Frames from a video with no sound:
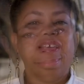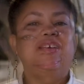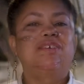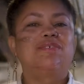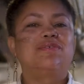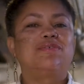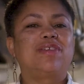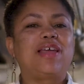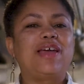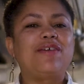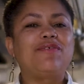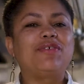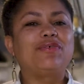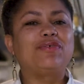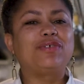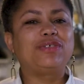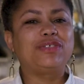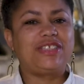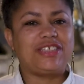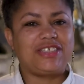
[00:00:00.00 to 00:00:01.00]

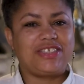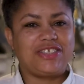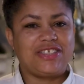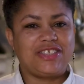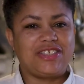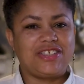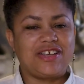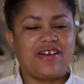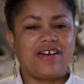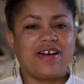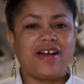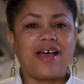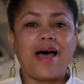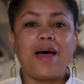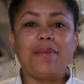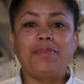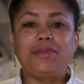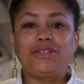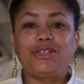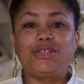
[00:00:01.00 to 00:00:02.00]
Flavorful dishes are an
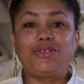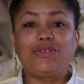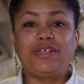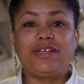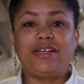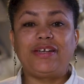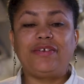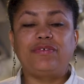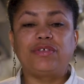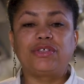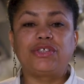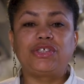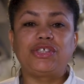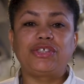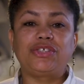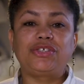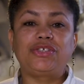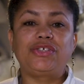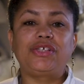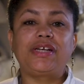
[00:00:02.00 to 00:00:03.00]
opportunity for
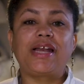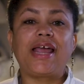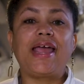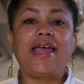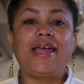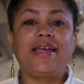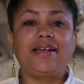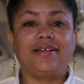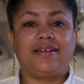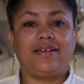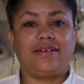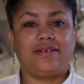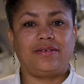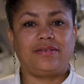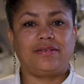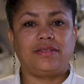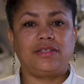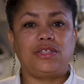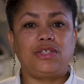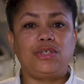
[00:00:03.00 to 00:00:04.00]
children and
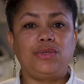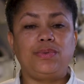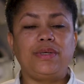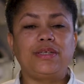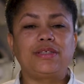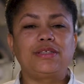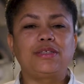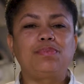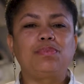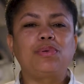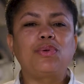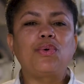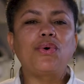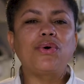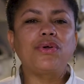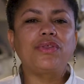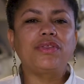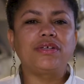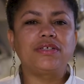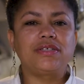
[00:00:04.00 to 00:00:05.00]
adults to
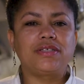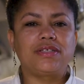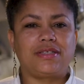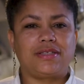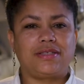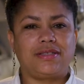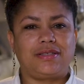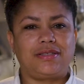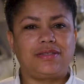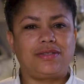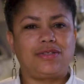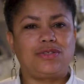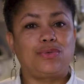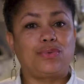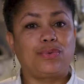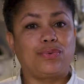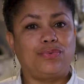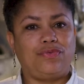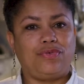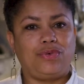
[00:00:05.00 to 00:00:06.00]
explore their senses
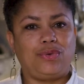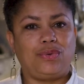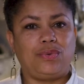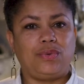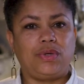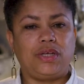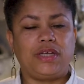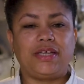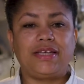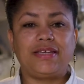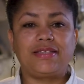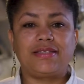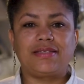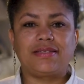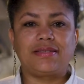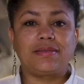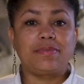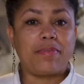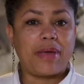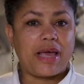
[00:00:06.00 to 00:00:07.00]
through food, its
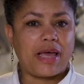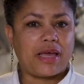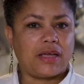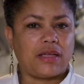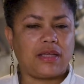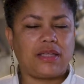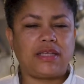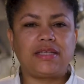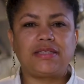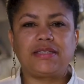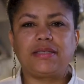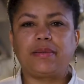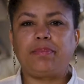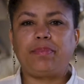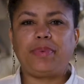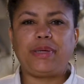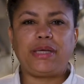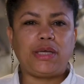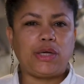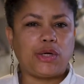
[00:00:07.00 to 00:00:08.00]
smell, its
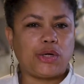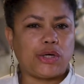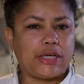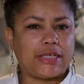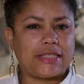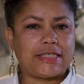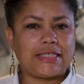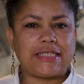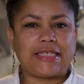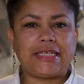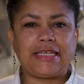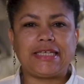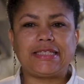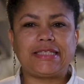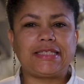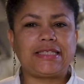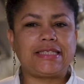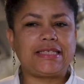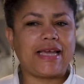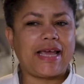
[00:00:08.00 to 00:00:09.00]
appearance,
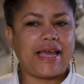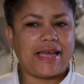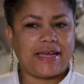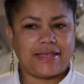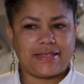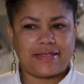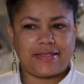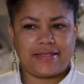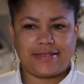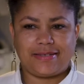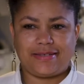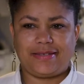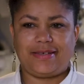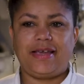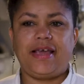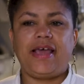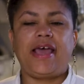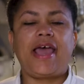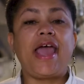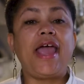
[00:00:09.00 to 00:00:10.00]
its taste,
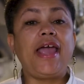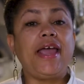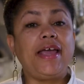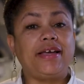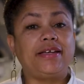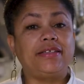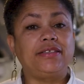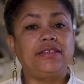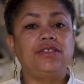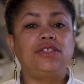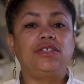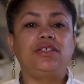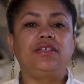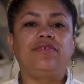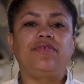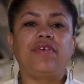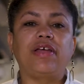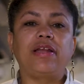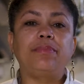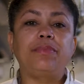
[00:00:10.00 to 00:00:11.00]
and to
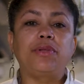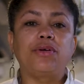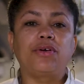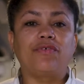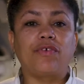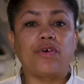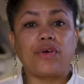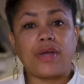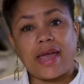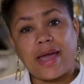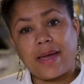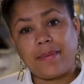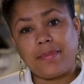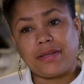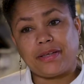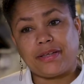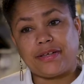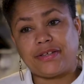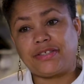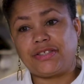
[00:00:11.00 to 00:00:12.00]
develop their
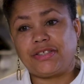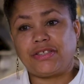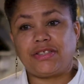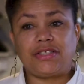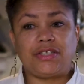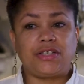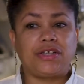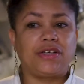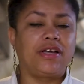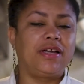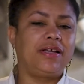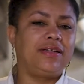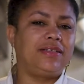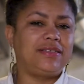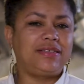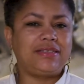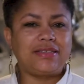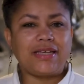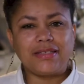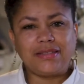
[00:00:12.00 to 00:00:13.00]
vocabularies as they're
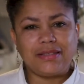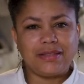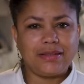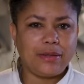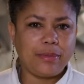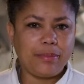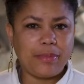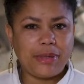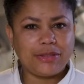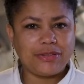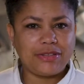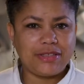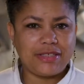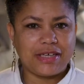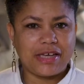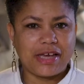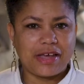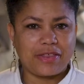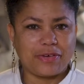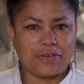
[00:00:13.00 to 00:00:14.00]
discussing their meals
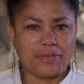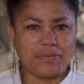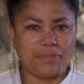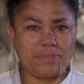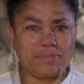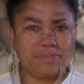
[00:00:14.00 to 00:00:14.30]
together.